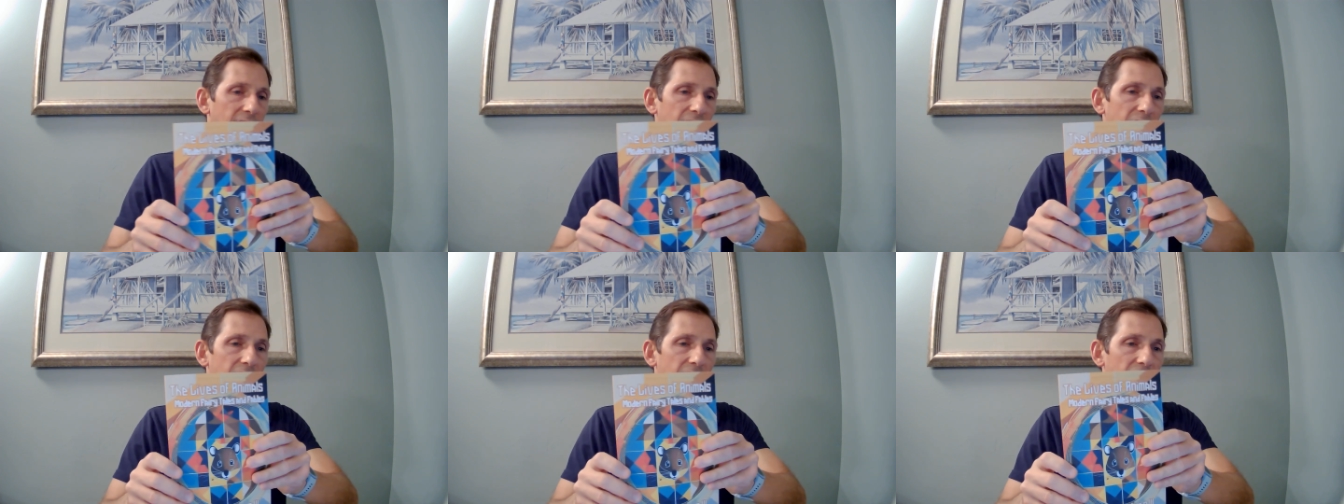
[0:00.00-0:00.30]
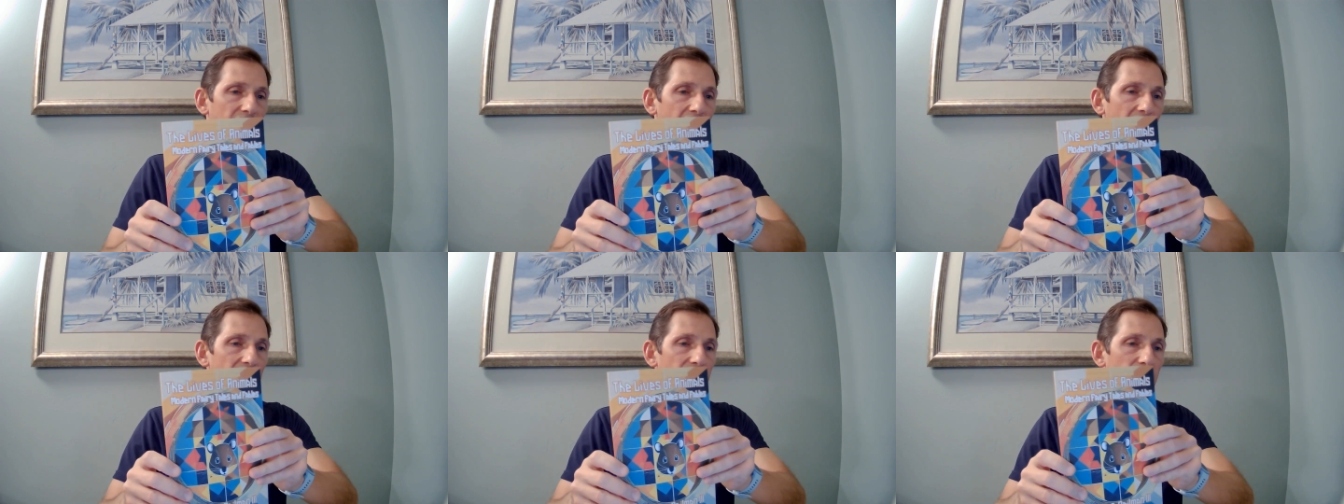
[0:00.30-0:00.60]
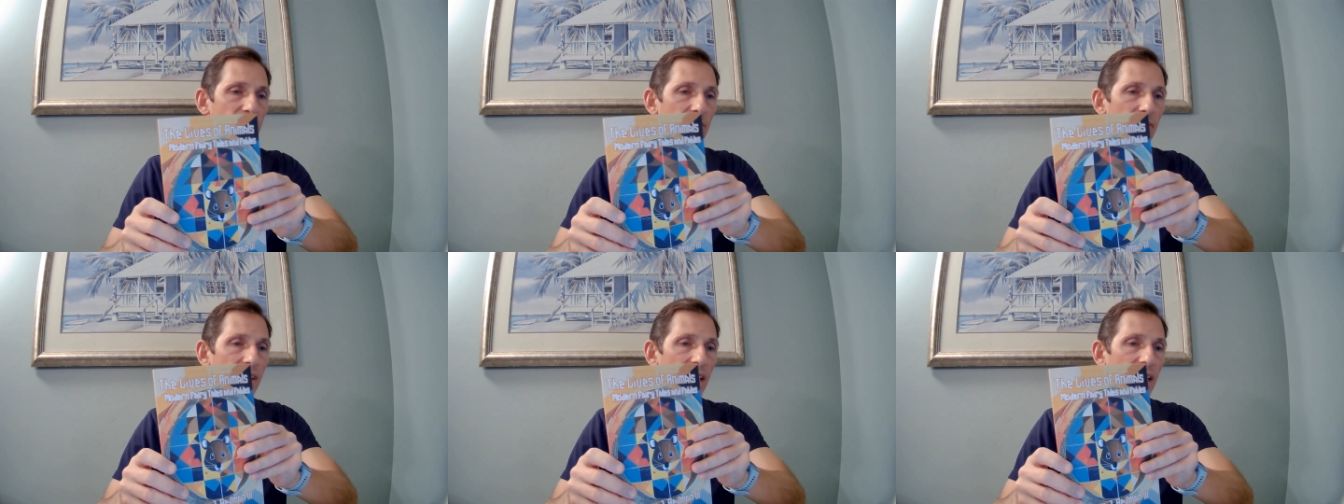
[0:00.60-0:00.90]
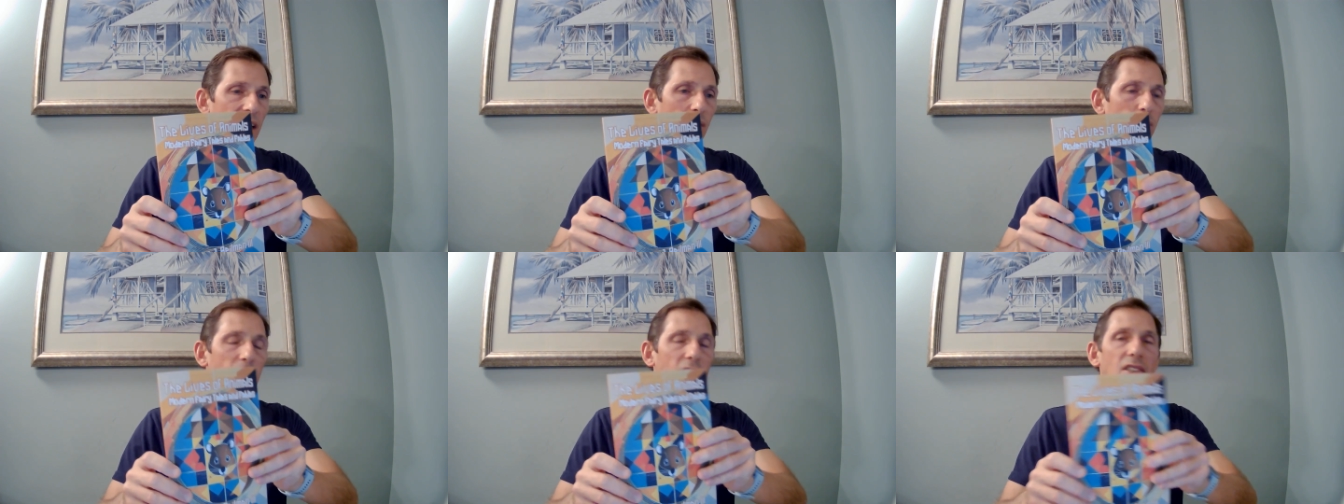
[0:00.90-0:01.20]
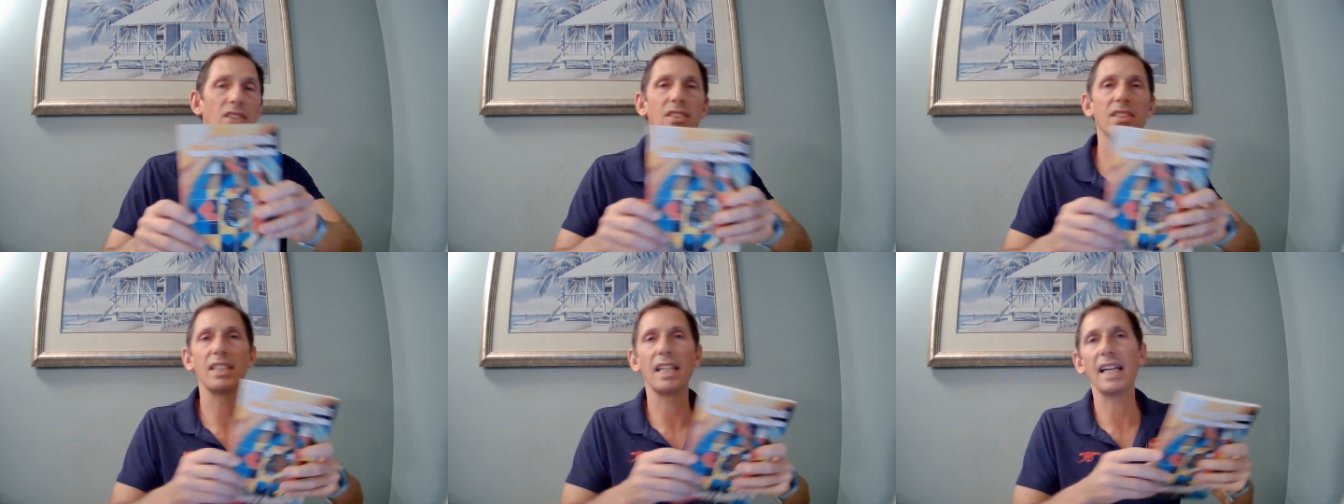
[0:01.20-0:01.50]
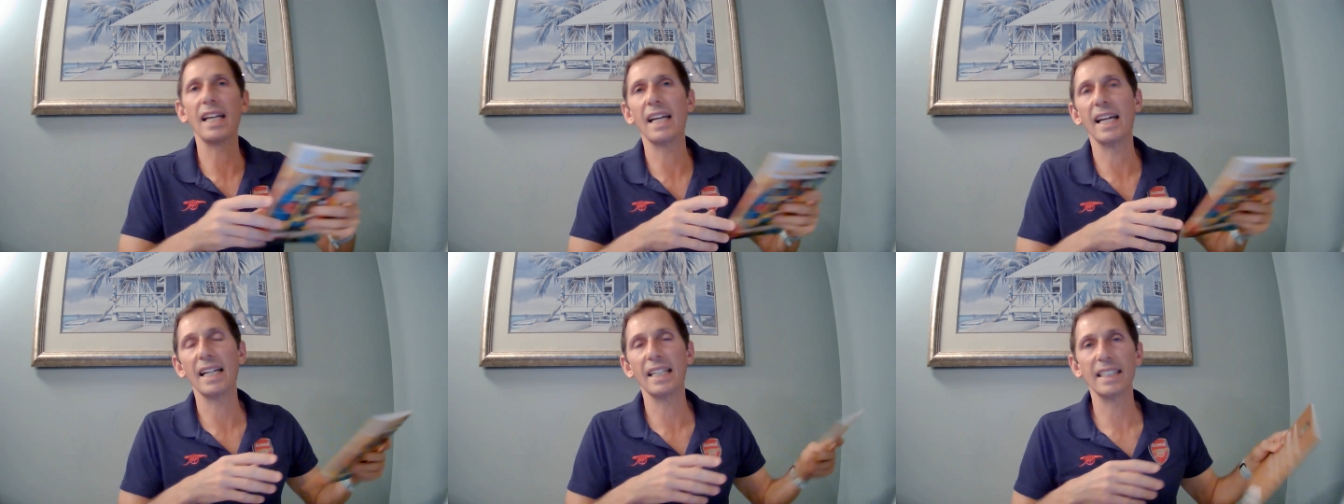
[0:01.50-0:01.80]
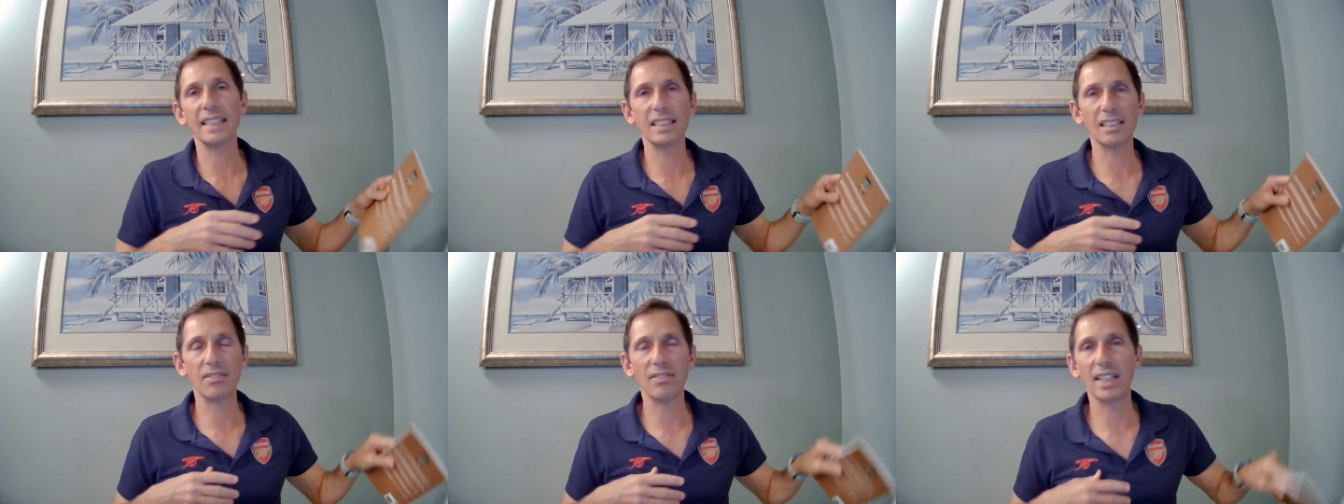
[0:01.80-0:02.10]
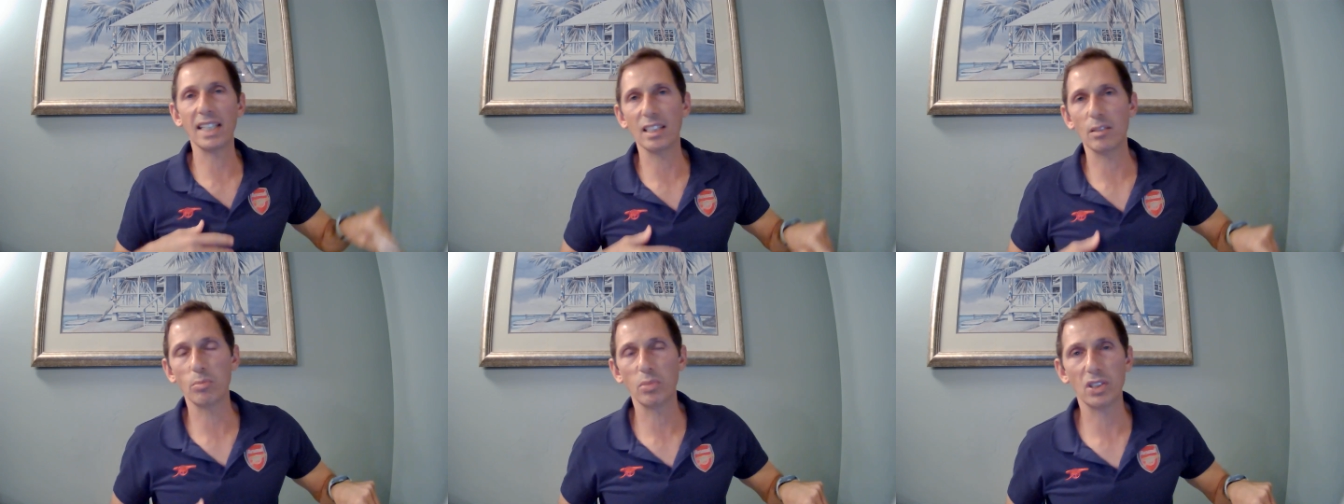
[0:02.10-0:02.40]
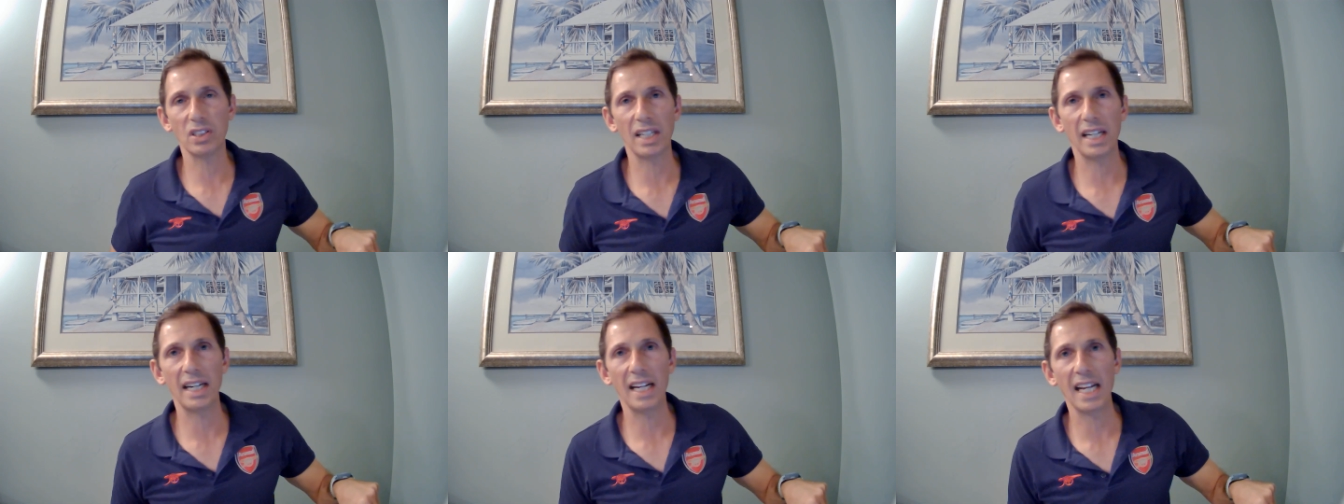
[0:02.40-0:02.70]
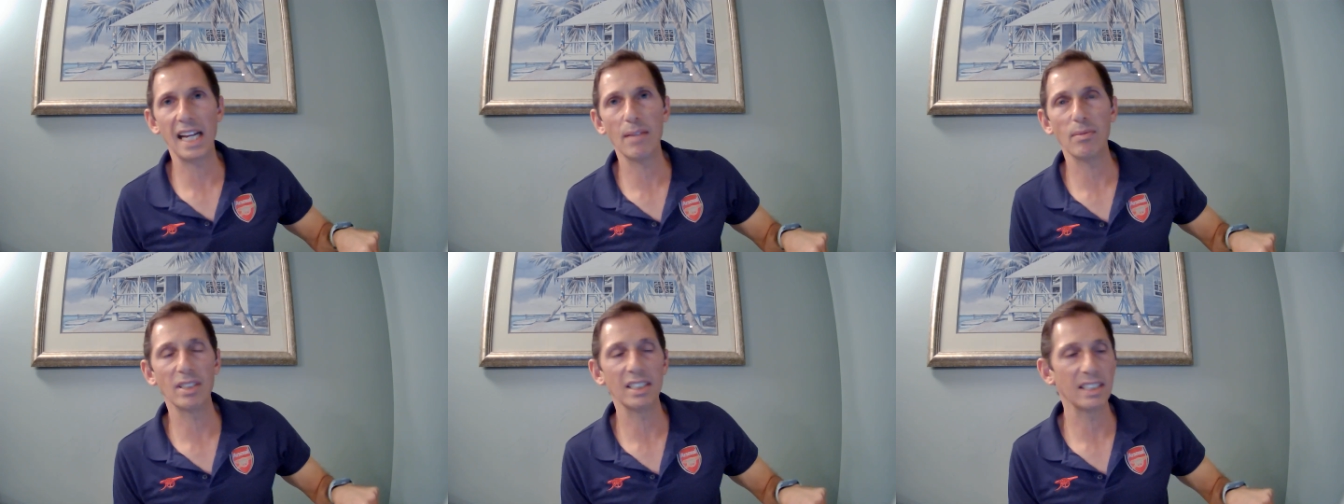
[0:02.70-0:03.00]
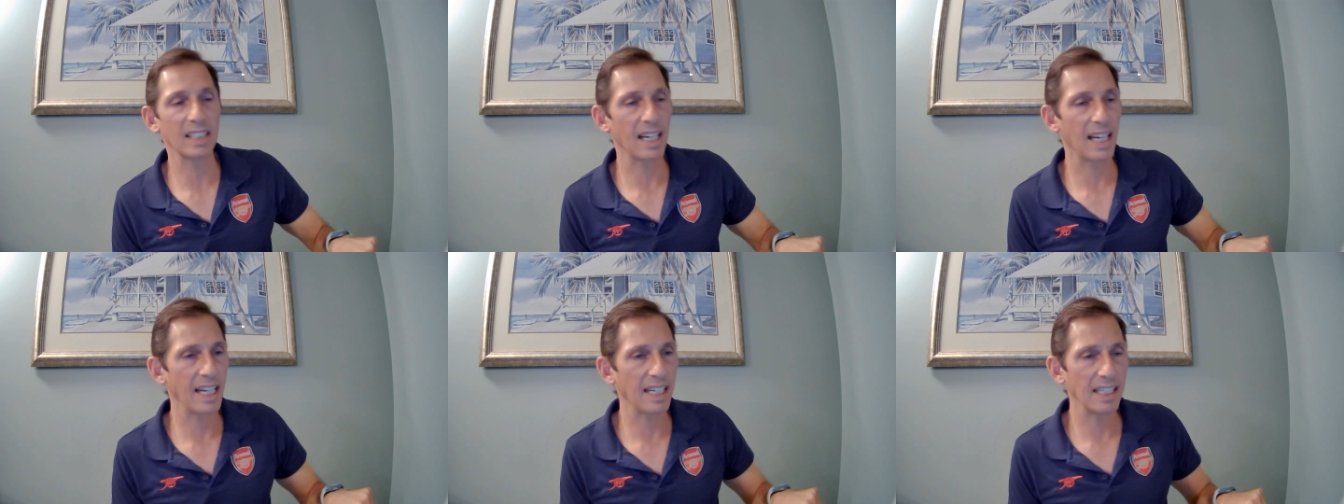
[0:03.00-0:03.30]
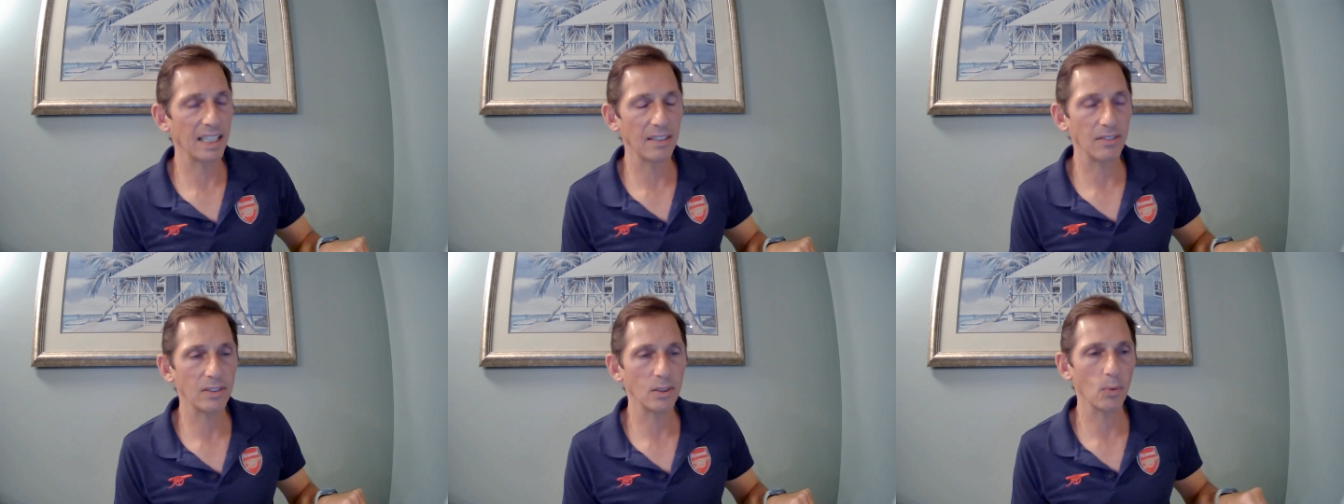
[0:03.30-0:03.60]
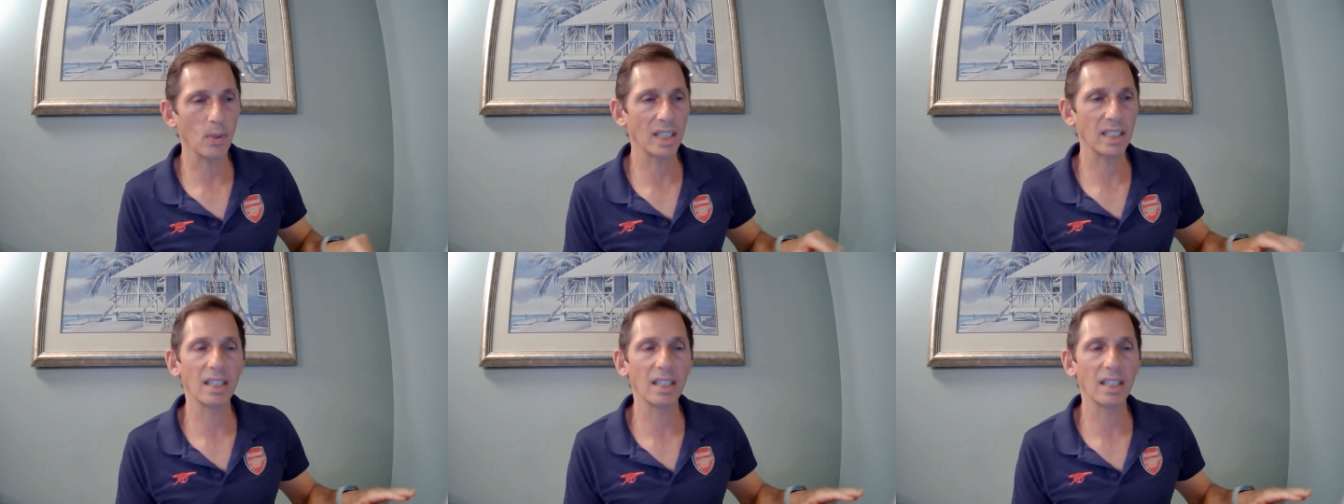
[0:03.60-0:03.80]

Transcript: The Lives of Animals, and it's available on Amazon. And if you want